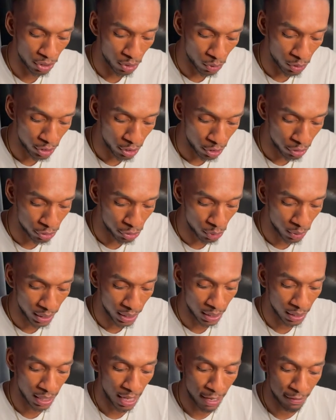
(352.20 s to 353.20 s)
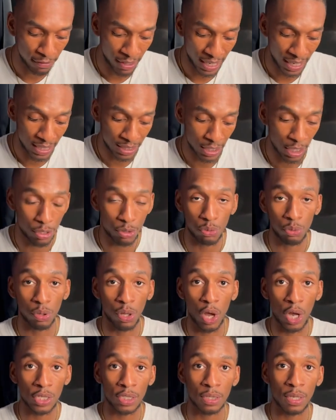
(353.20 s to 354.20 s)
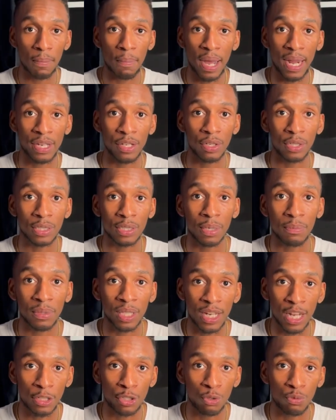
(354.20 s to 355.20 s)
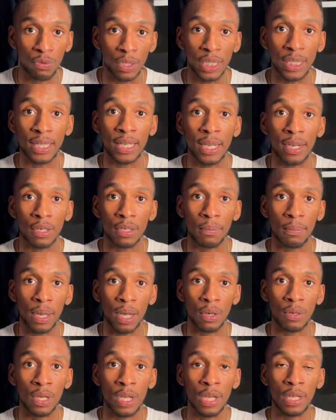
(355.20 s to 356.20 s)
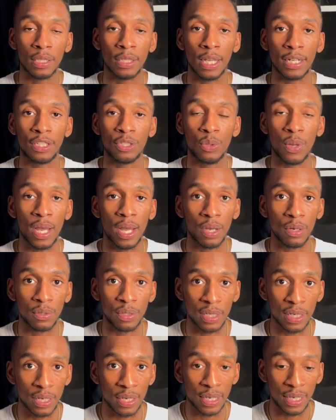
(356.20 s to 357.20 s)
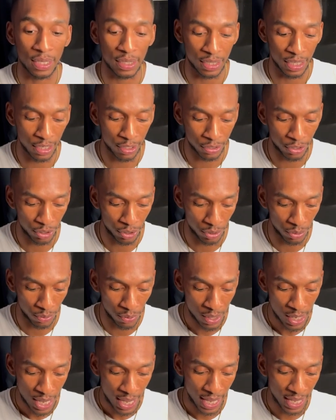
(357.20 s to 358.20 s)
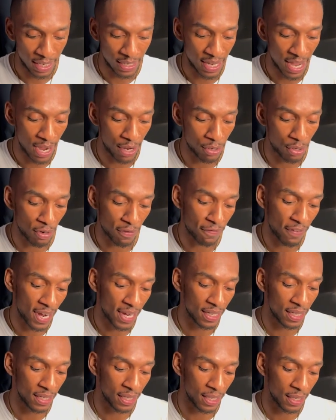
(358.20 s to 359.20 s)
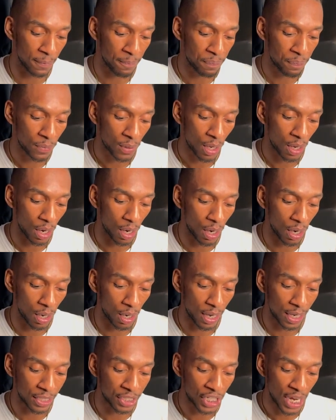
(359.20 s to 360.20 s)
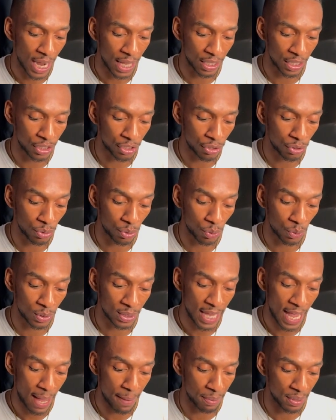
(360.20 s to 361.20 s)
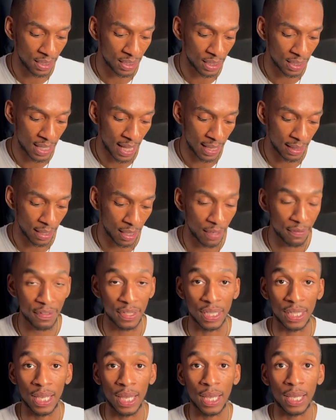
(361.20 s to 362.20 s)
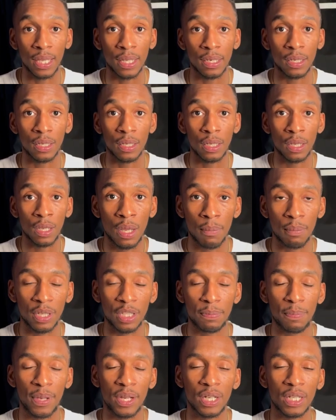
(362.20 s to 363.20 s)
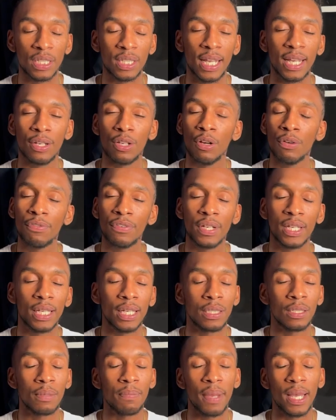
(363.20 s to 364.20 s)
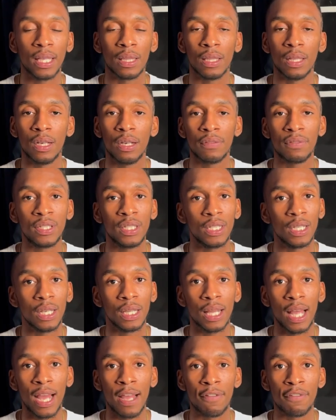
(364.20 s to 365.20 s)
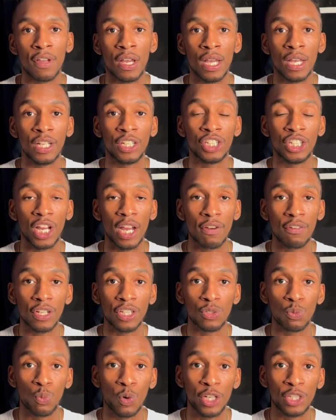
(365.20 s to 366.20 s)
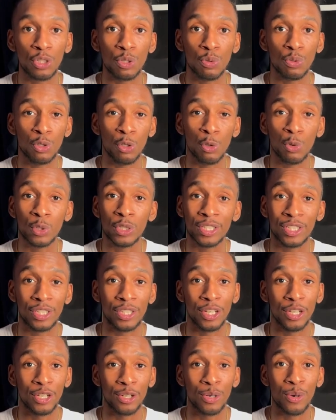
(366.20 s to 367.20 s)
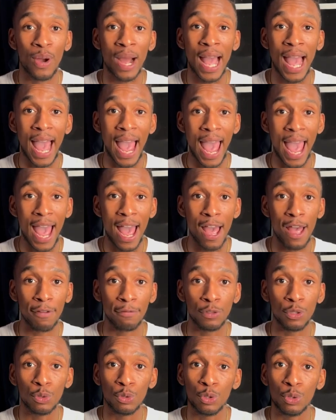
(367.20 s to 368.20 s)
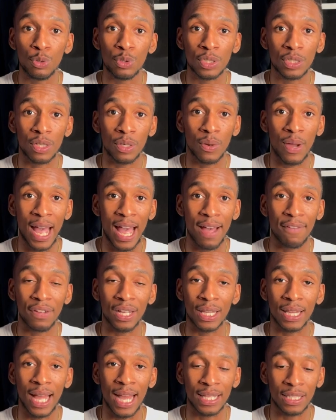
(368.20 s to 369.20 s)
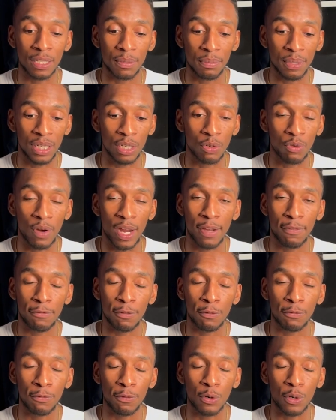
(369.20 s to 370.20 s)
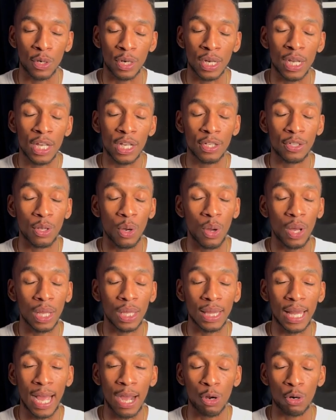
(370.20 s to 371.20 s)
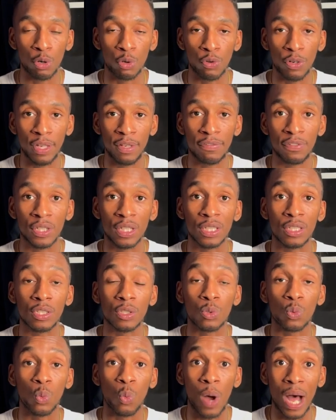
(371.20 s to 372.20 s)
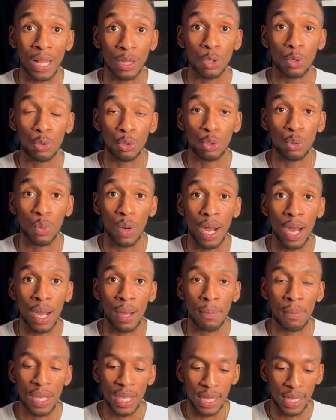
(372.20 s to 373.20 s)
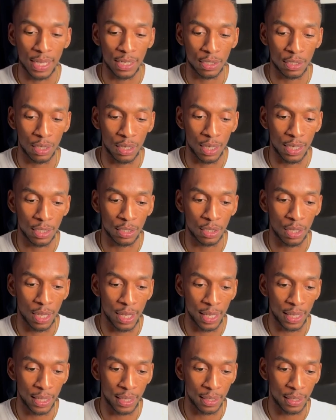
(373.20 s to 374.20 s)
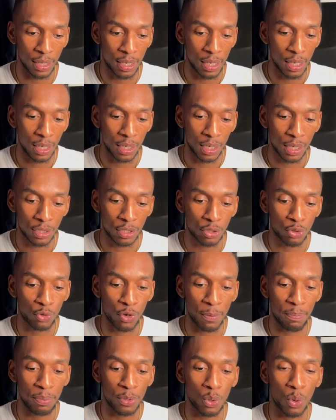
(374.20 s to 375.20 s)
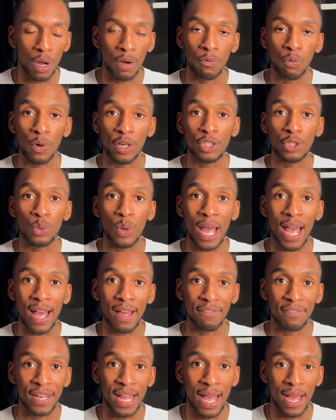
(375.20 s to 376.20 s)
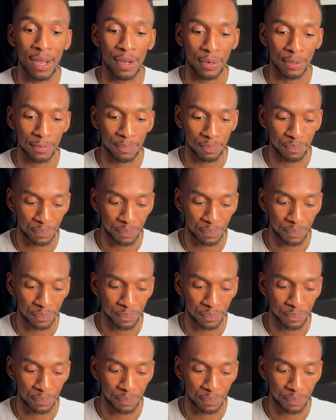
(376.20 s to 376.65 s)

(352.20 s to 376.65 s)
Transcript: or your joy in life. Like I said, you lost somebody or something that you really cared about that you held near and dear to you, and now you're finding it uh, a challenge to tap into that love again but Spirit is saying, don't forget to make love to your life. Cherish what you do still have. You do still have a lot to be grateful for. Don't allow grief to swallow you up and, and, and strip you of what you have now